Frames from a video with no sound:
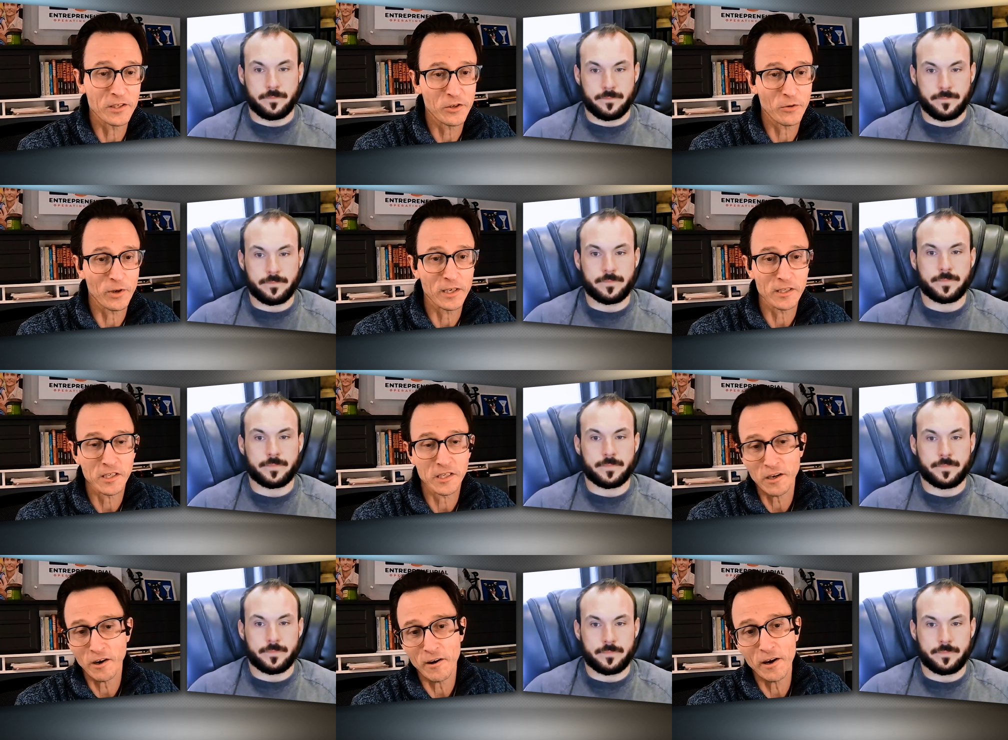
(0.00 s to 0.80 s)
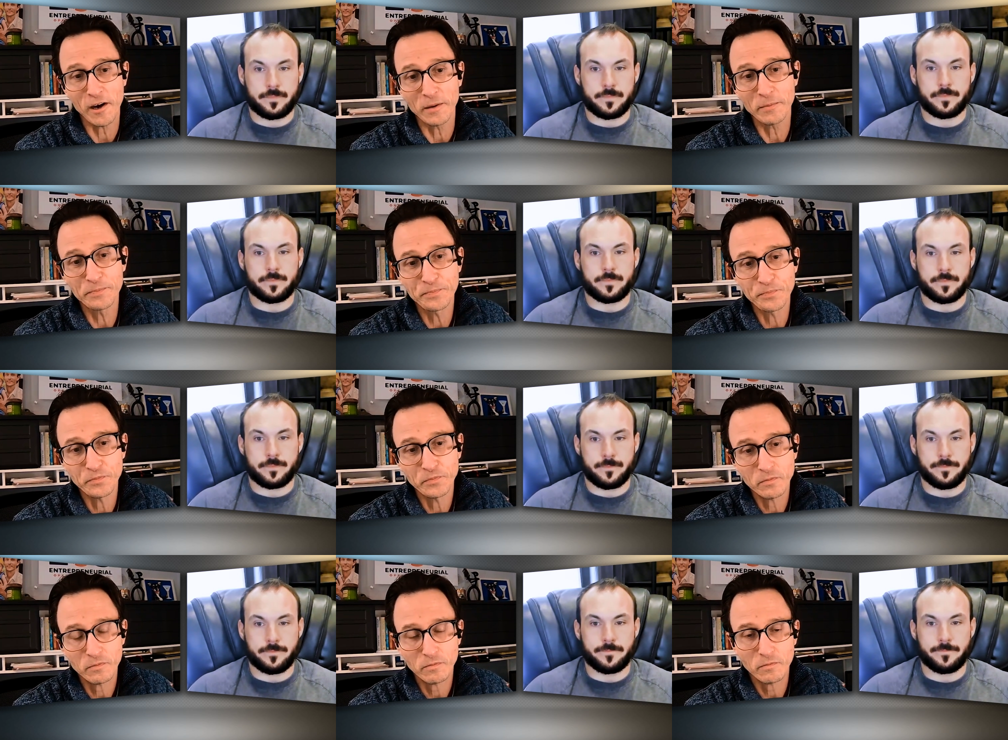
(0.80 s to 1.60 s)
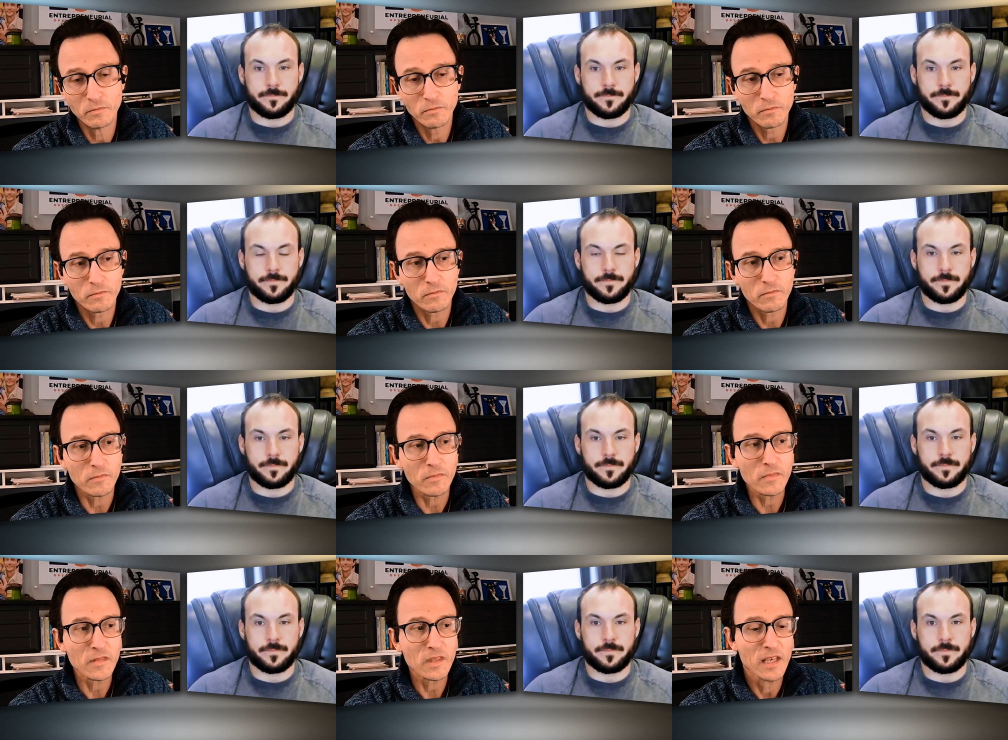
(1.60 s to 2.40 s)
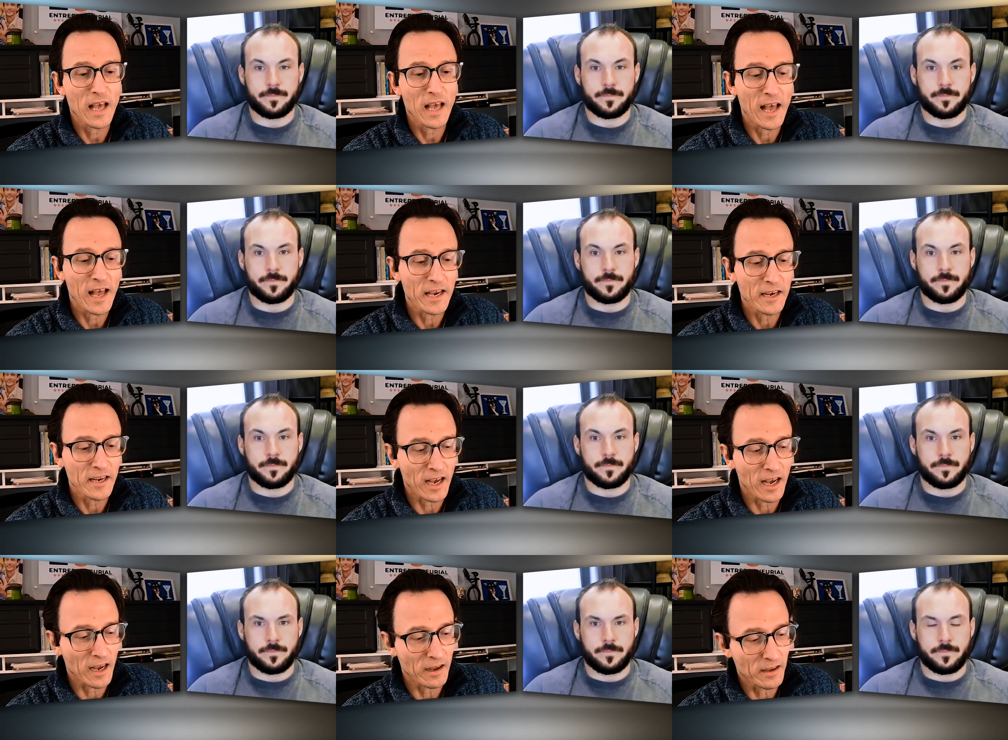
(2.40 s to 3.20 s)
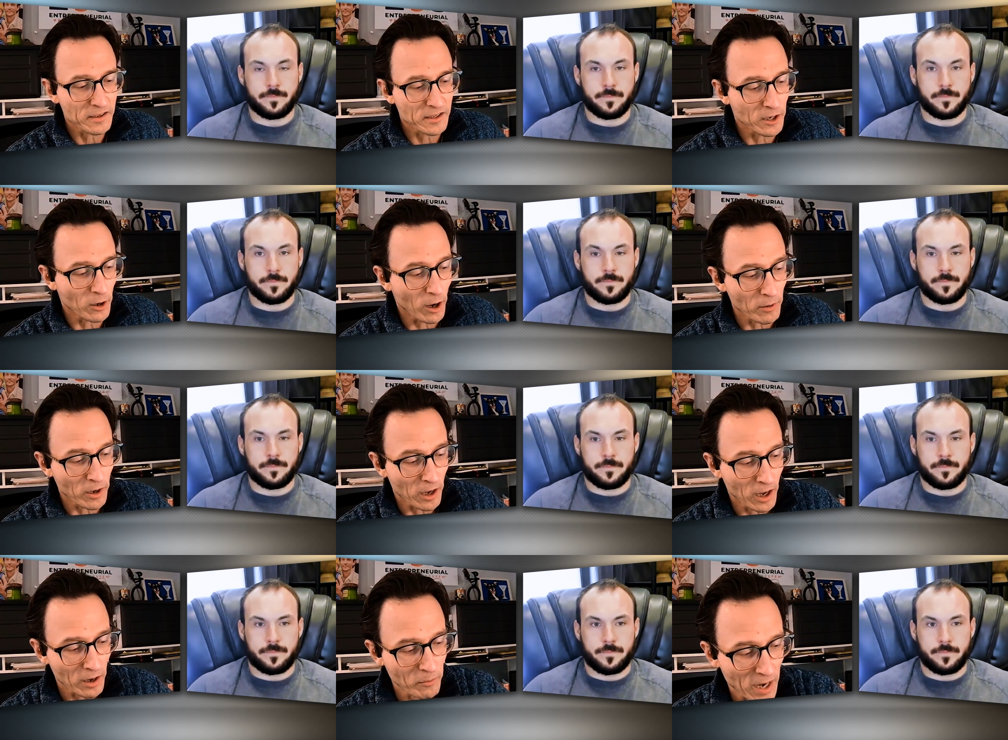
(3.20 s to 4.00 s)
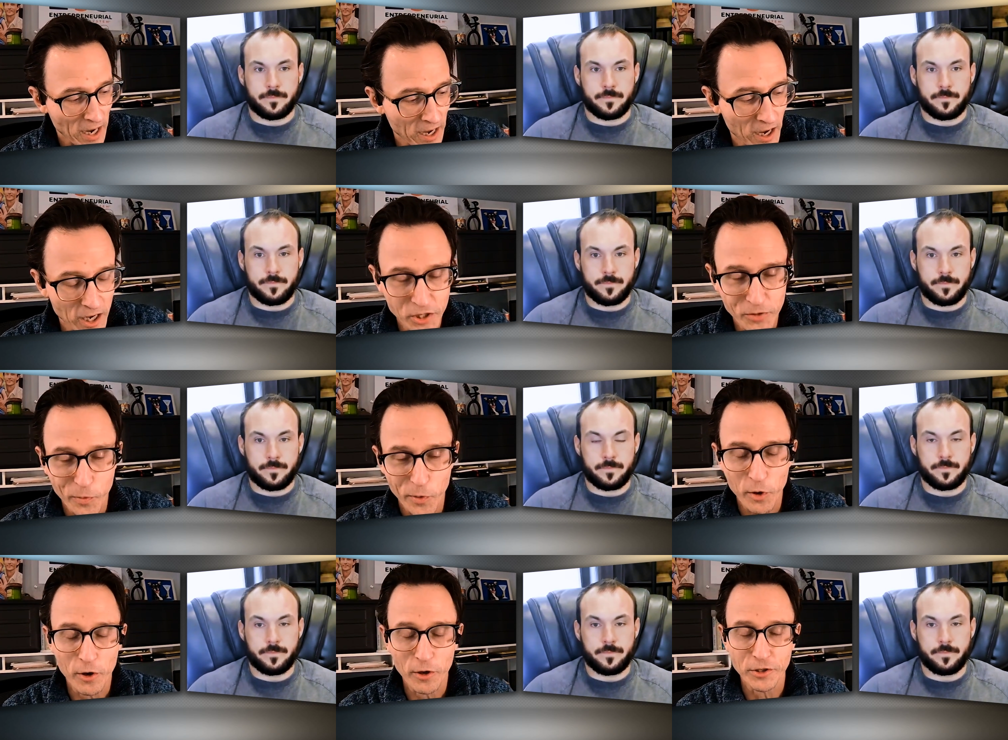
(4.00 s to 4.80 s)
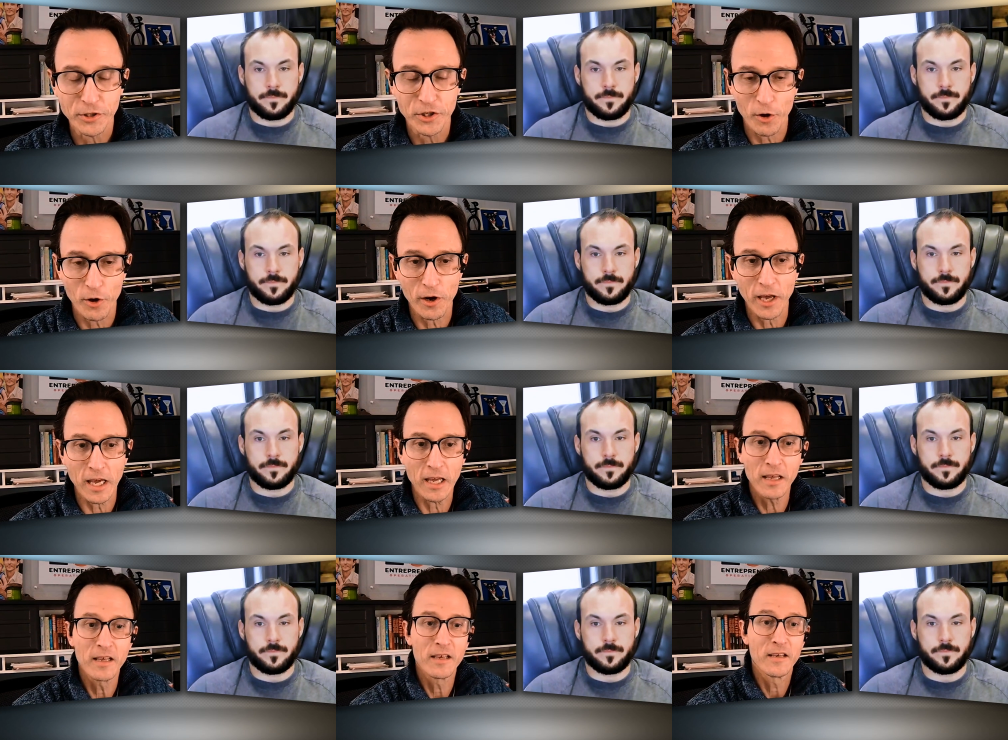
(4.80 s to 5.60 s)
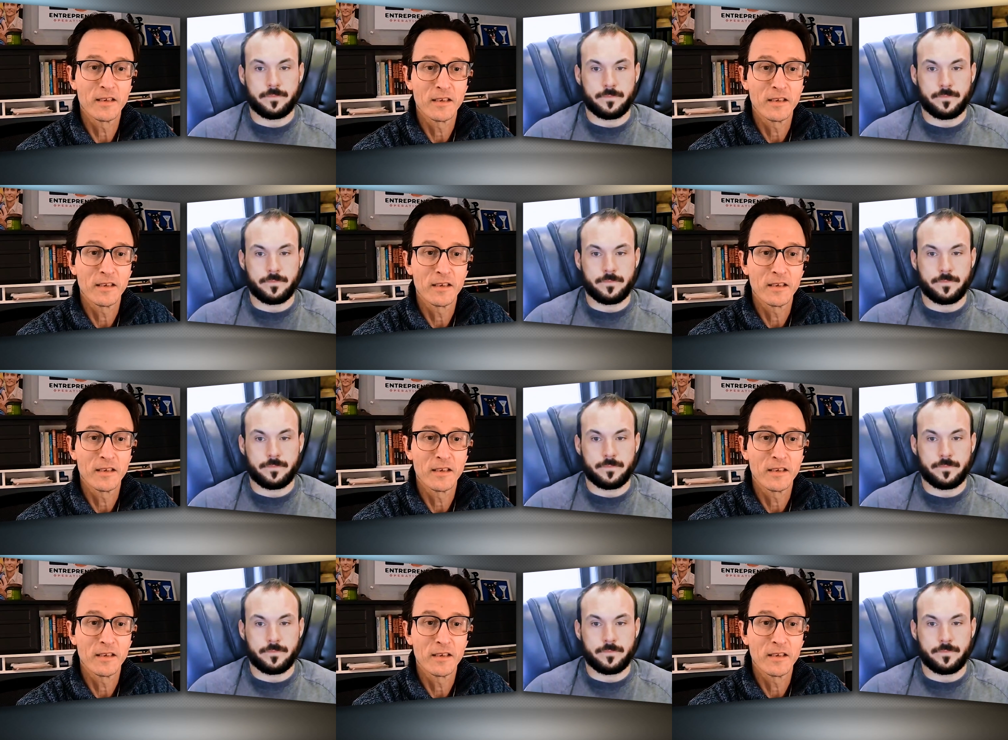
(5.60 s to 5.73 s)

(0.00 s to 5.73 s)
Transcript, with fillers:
Speaker 1: I joined a startup. And uh, you know, on, on my entrepreneurial journey,